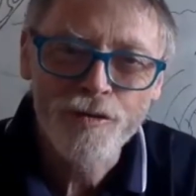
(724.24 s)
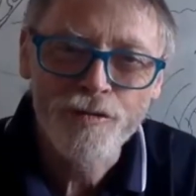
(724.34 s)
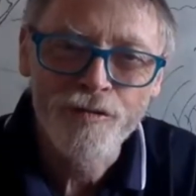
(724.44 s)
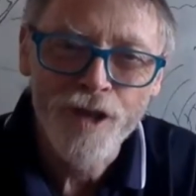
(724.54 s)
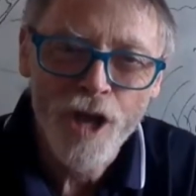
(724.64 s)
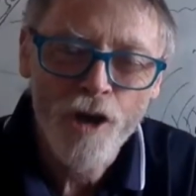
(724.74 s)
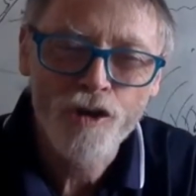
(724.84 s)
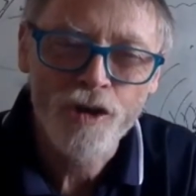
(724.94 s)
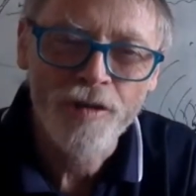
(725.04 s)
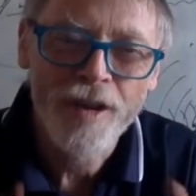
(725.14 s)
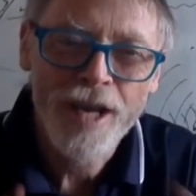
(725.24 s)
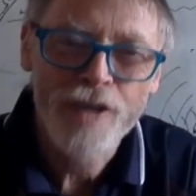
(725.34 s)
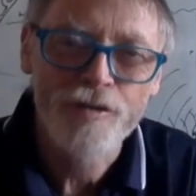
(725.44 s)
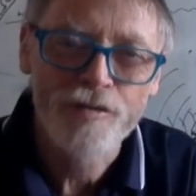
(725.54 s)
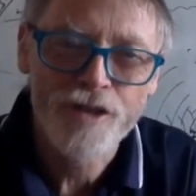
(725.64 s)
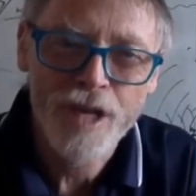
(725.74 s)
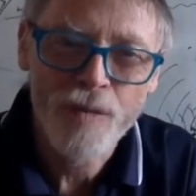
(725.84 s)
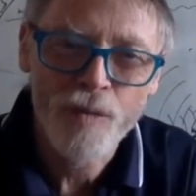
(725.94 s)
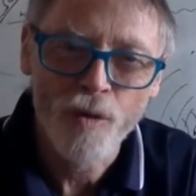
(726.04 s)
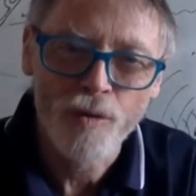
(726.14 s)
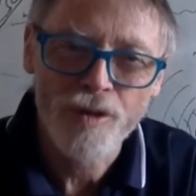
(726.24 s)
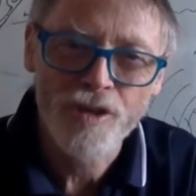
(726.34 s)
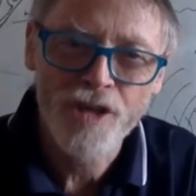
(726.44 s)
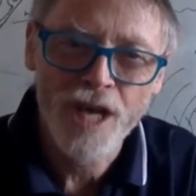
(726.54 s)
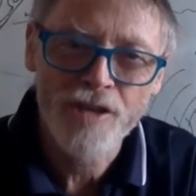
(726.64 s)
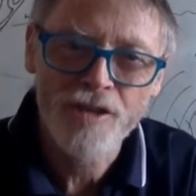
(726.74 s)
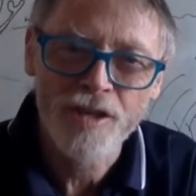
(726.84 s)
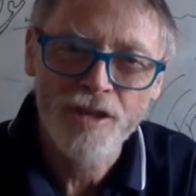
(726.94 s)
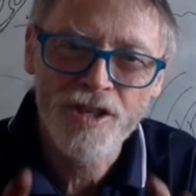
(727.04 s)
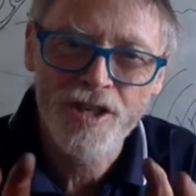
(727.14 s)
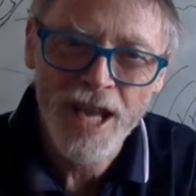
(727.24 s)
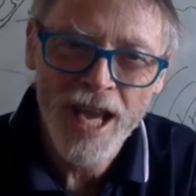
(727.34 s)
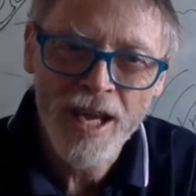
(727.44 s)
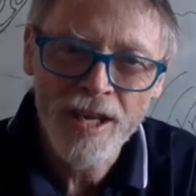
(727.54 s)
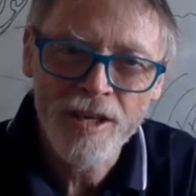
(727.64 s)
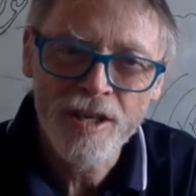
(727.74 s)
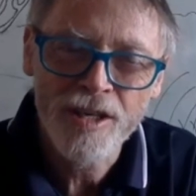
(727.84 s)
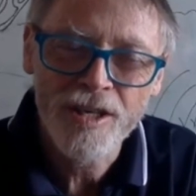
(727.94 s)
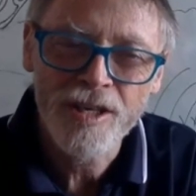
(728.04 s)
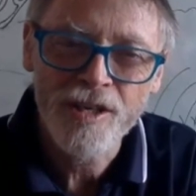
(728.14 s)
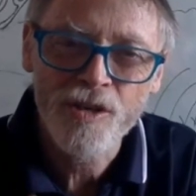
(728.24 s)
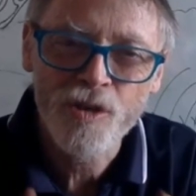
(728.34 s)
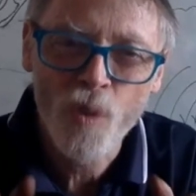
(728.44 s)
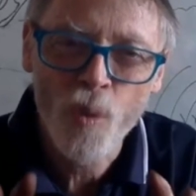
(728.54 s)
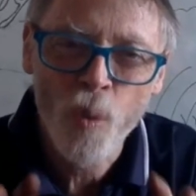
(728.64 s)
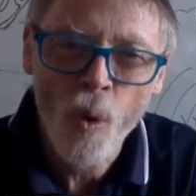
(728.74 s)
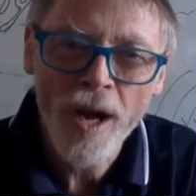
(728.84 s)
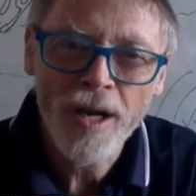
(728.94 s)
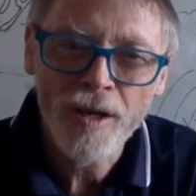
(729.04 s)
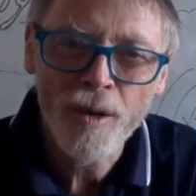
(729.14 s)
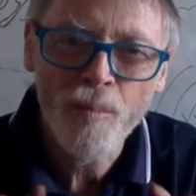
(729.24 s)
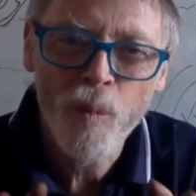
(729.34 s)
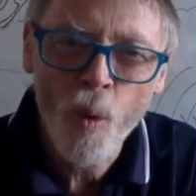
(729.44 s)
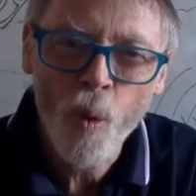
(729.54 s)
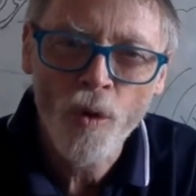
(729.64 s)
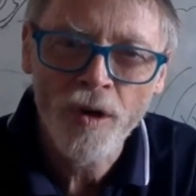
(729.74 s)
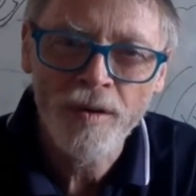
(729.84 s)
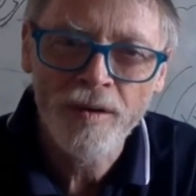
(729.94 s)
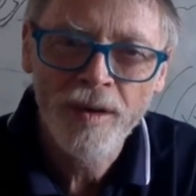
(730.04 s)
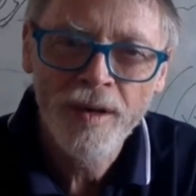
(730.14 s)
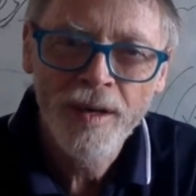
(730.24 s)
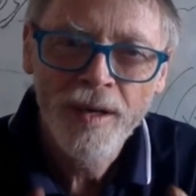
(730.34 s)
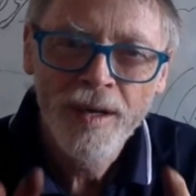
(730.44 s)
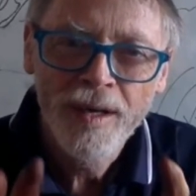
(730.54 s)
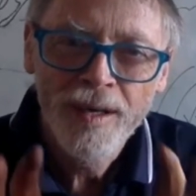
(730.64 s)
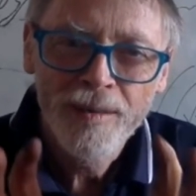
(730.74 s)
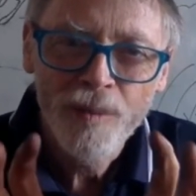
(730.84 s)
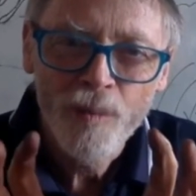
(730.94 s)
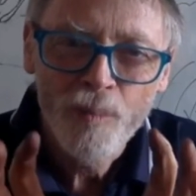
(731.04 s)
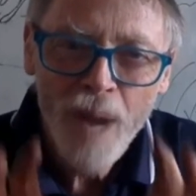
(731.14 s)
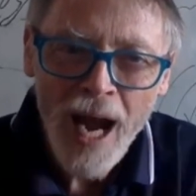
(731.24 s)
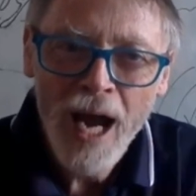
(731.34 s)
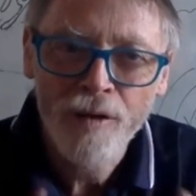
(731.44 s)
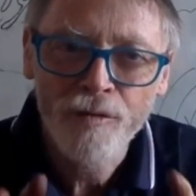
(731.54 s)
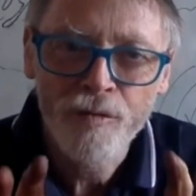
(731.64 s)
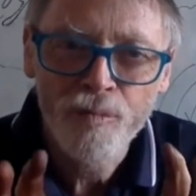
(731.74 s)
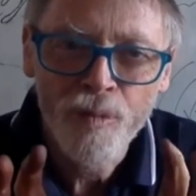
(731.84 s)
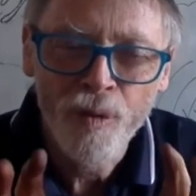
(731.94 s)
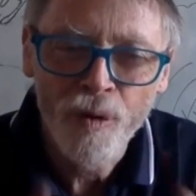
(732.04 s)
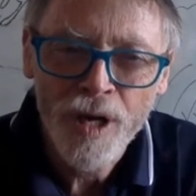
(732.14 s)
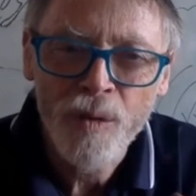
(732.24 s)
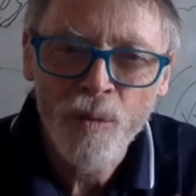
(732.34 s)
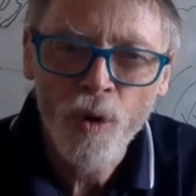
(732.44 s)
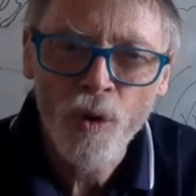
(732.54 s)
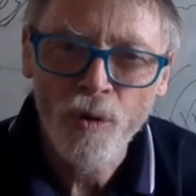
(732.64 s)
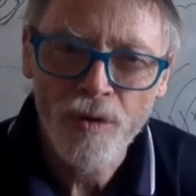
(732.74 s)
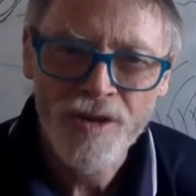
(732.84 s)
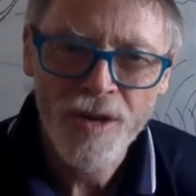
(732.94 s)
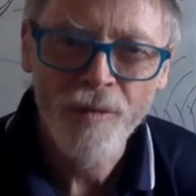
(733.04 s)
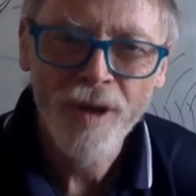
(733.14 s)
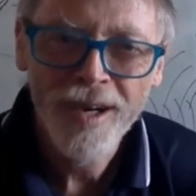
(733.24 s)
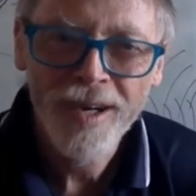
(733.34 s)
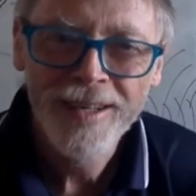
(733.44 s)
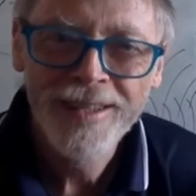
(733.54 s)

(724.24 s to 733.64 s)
of the ocean, the nature of seawater is such that sound is quite an important part of the marine world. Is that right?